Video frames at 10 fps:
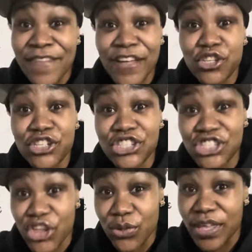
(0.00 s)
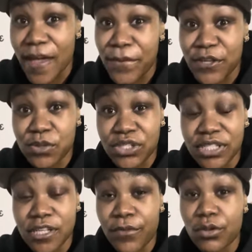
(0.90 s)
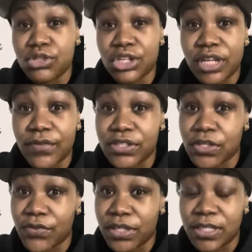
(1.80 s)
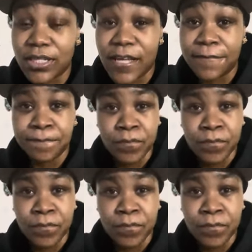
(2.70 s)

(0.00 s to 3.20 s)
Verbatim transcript: that you're genuinely at peace with yourself and you genuinely love yourself at the end of the day,